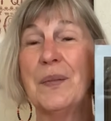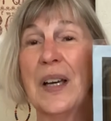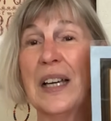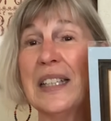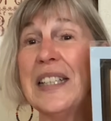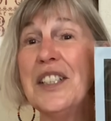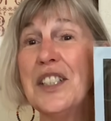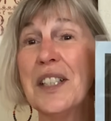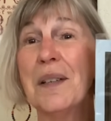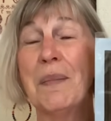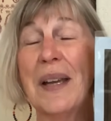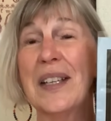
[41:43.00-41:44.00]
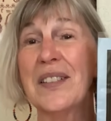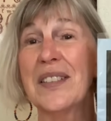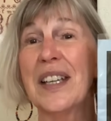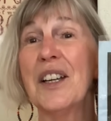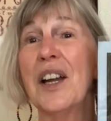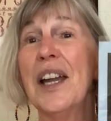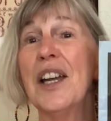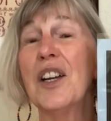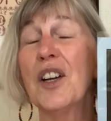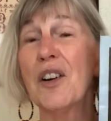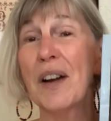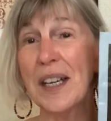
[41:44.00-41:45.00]
Alicia makes
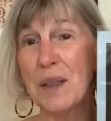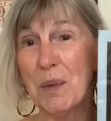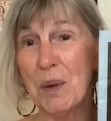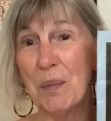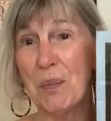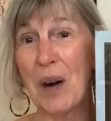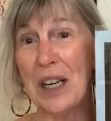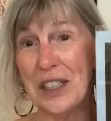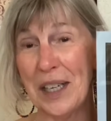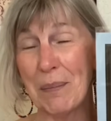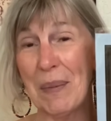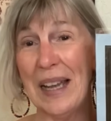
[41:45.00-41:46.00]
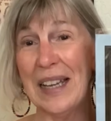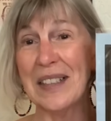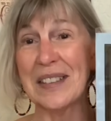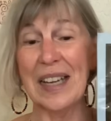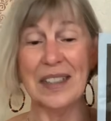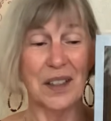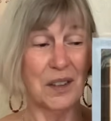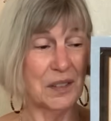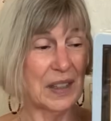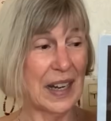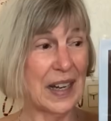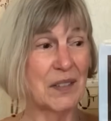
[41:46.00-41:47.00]
incredible project bags. I don't
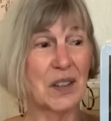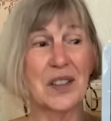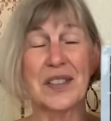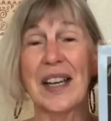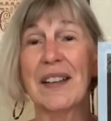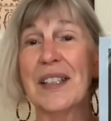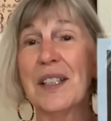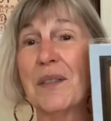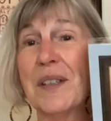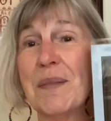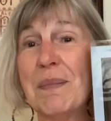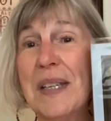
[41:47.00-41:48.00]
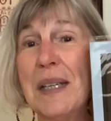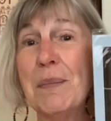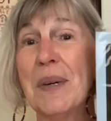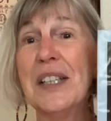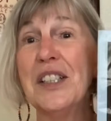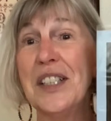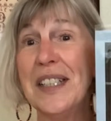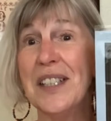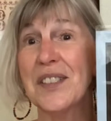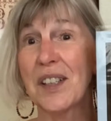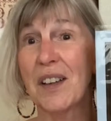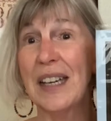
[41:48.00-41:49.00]
have hers out here with me, but she
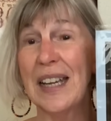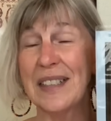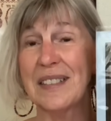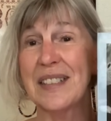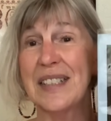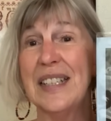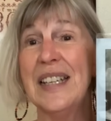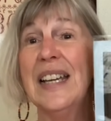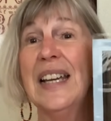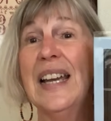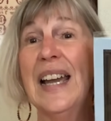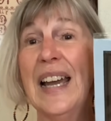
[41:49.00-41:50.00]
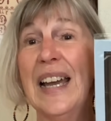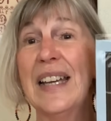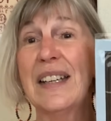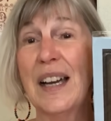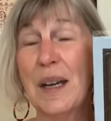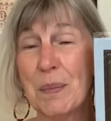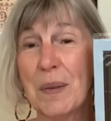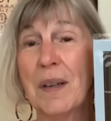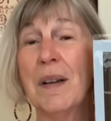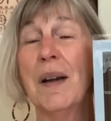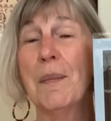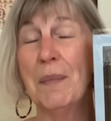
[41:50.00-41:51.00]
is on Etsy at
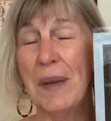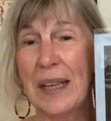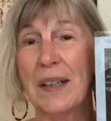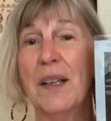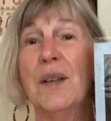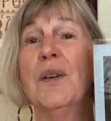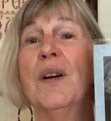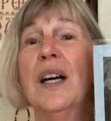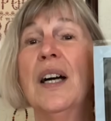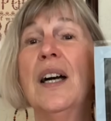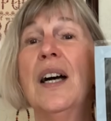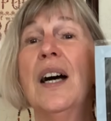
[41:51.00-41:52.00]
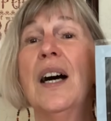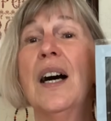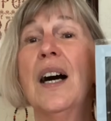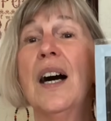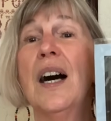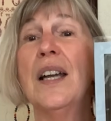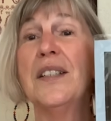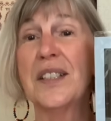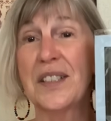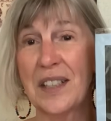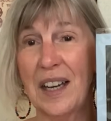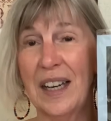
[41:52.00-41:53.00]
Upper Meadow
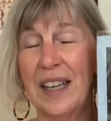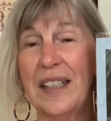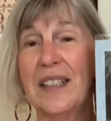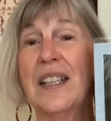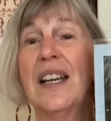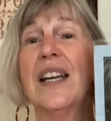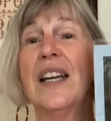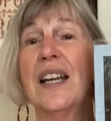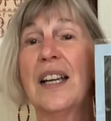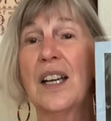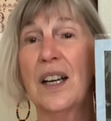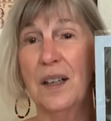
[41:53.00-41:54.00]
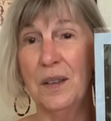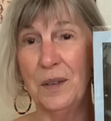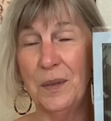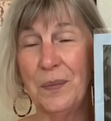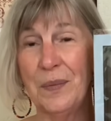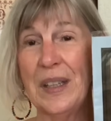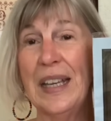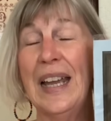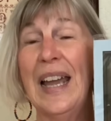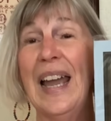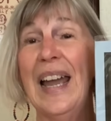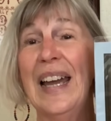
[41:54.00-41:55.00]
Design Co.
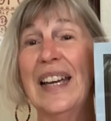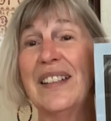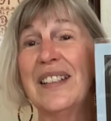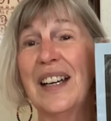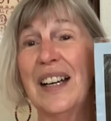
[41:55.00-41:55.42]
And